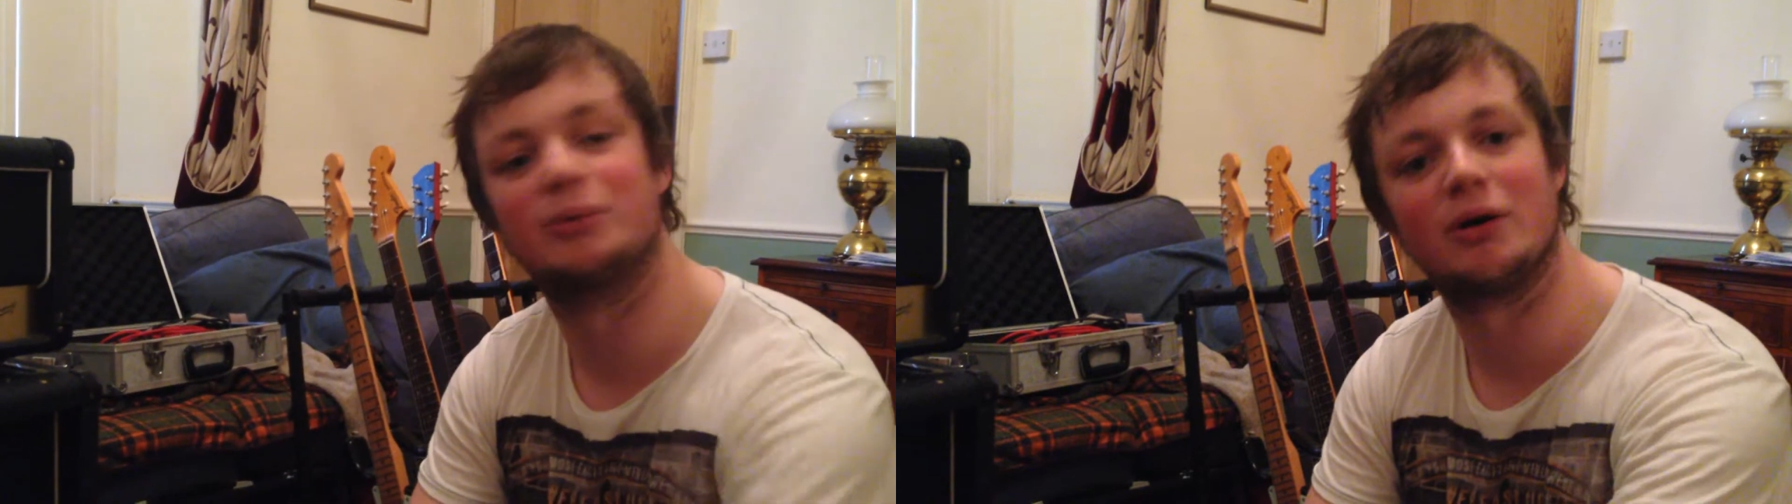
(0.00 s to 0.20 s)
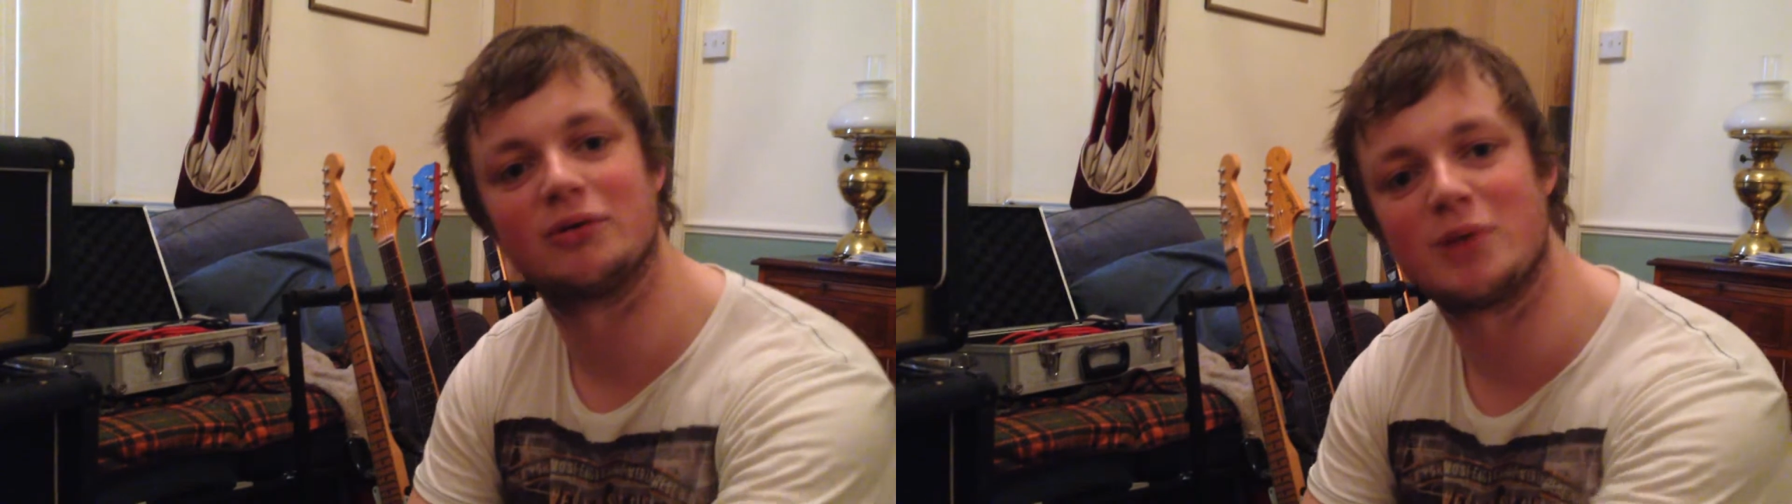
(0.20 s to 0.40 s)

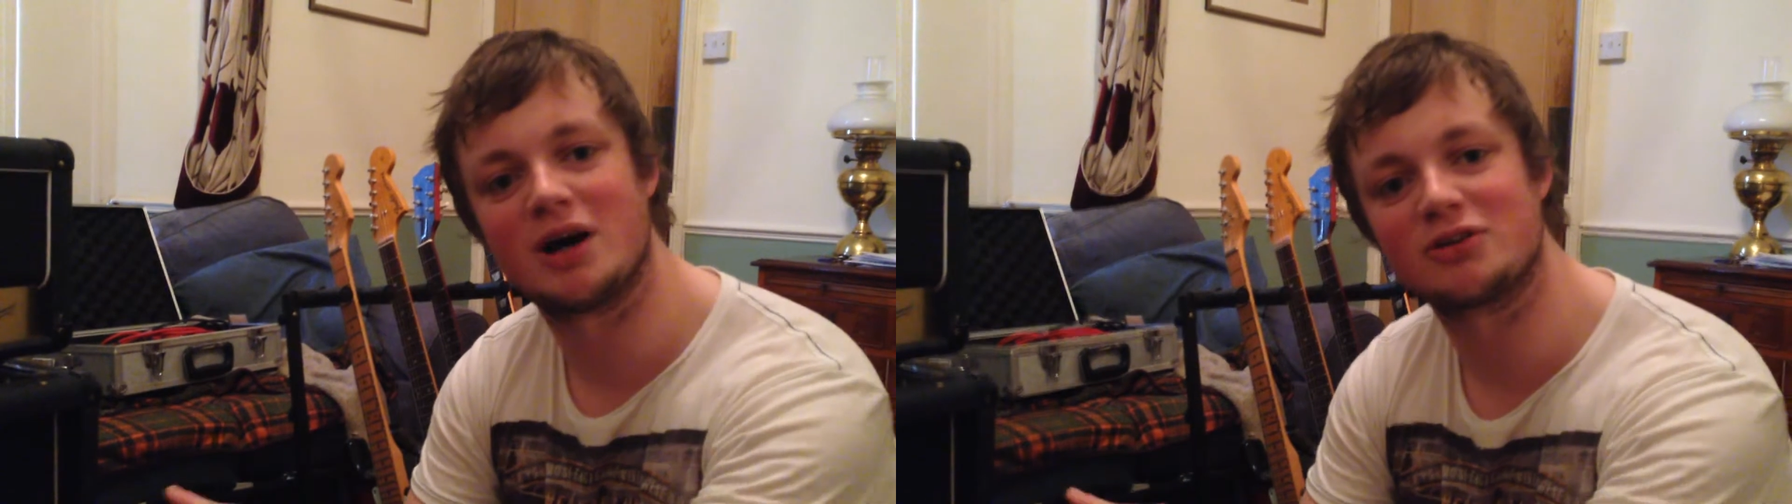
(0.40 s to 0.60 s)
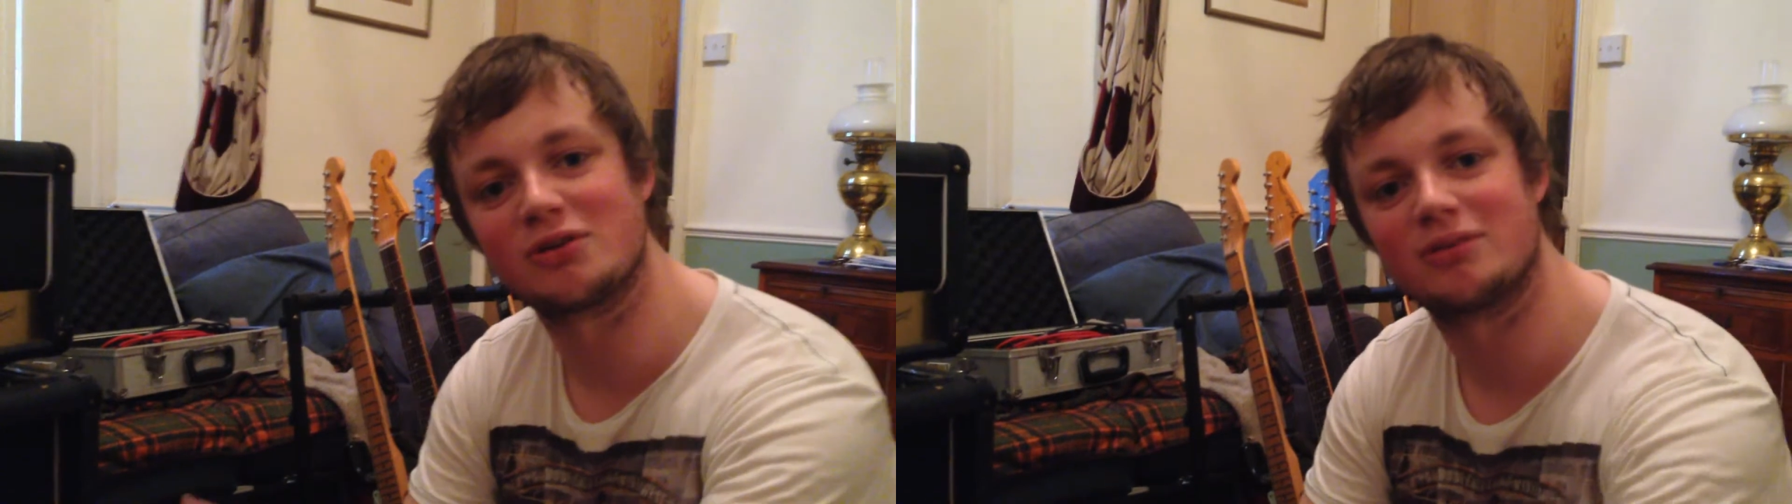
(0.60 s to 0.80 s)
well with
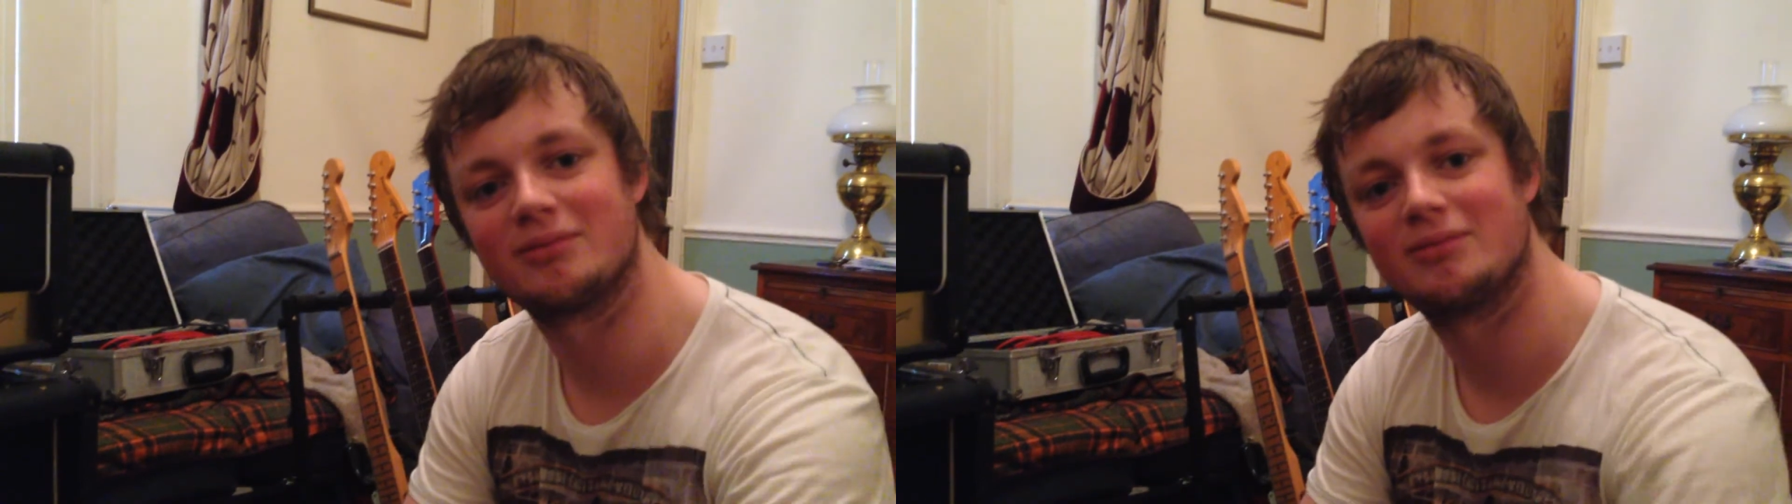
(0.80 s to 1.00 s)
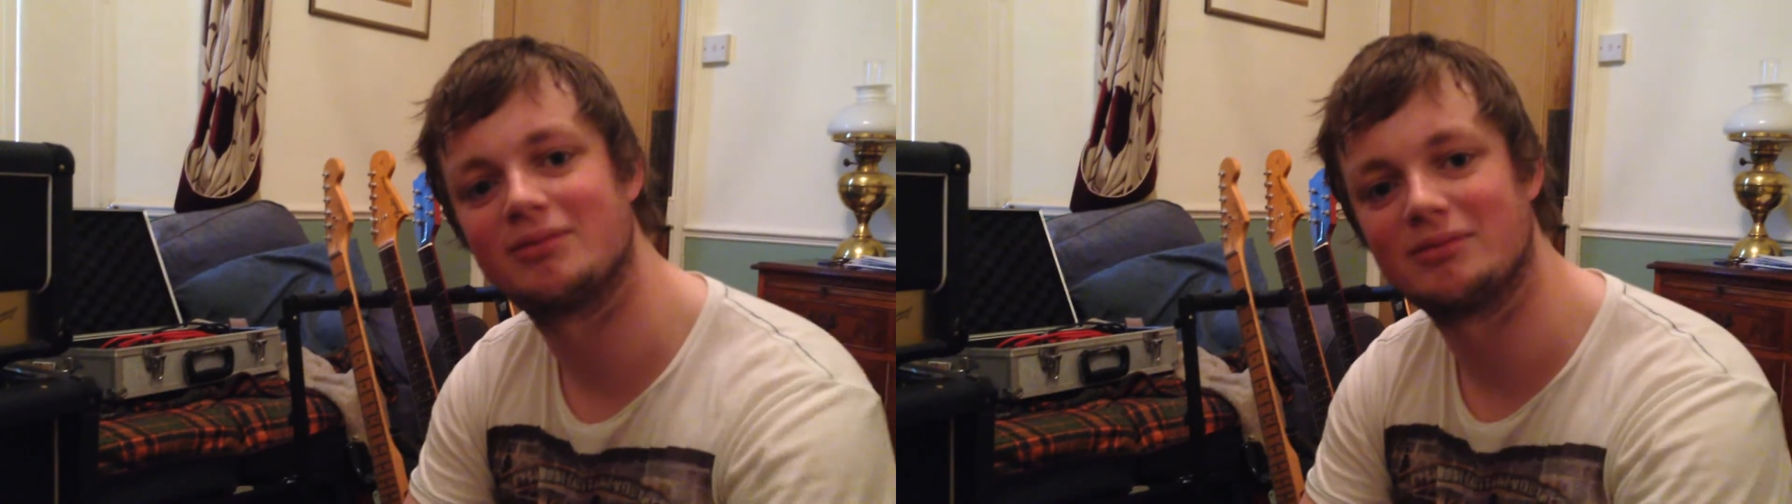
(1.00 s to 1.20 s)
Marshall.
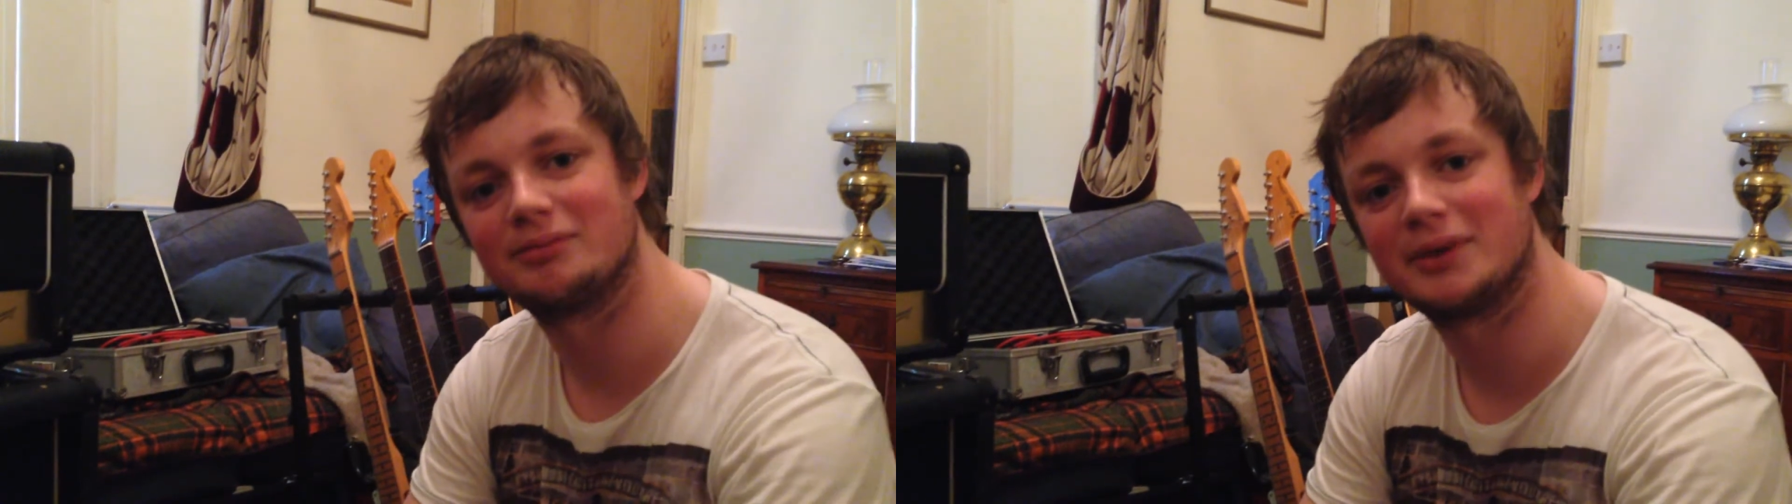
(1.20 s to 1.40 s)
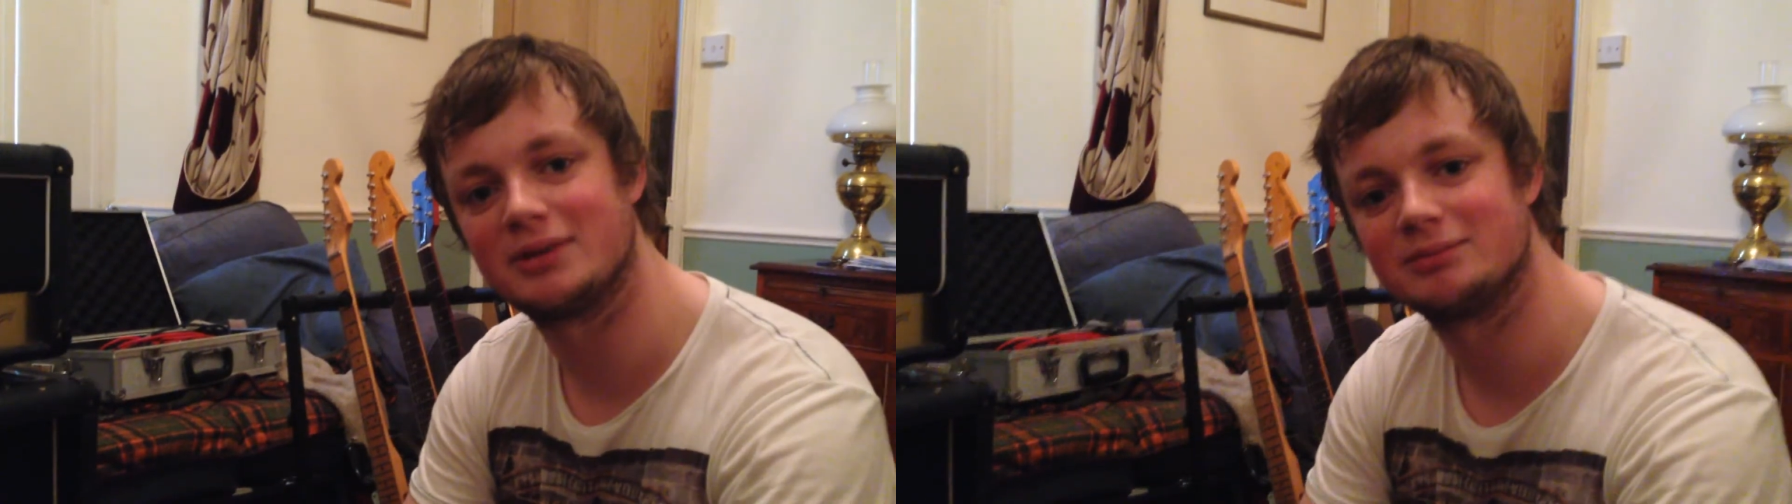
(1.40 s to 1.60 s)

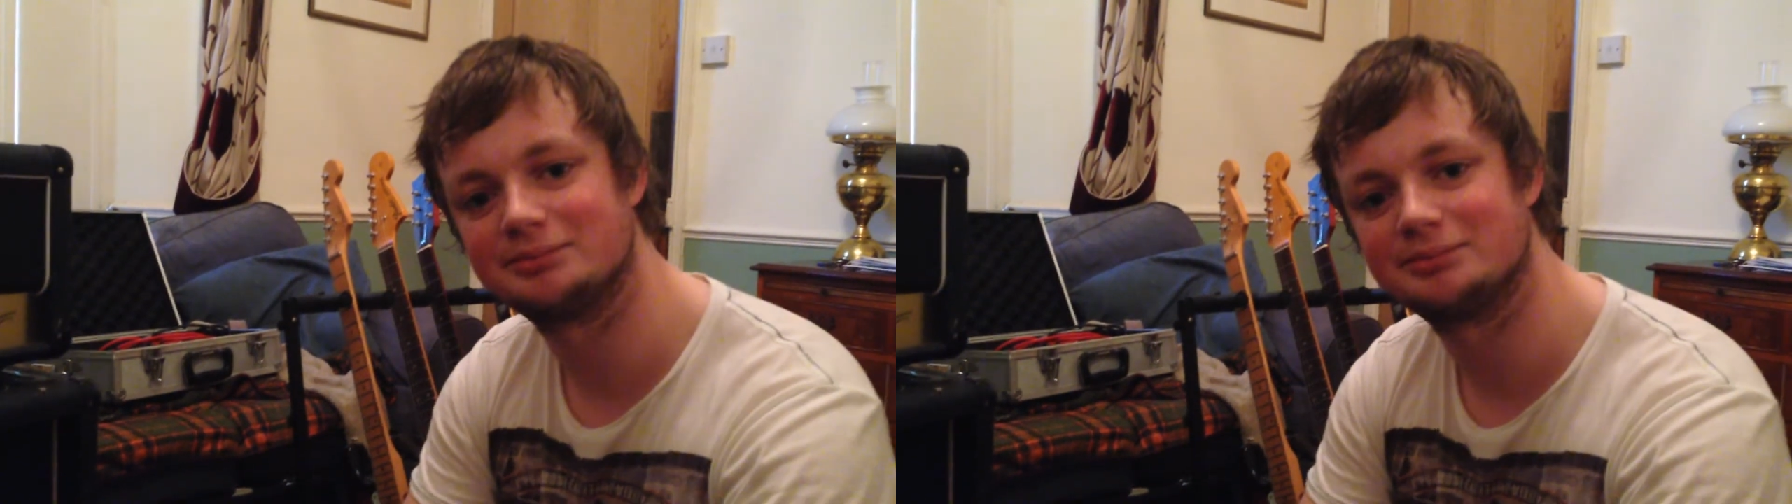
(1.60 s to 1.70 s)
Yeah.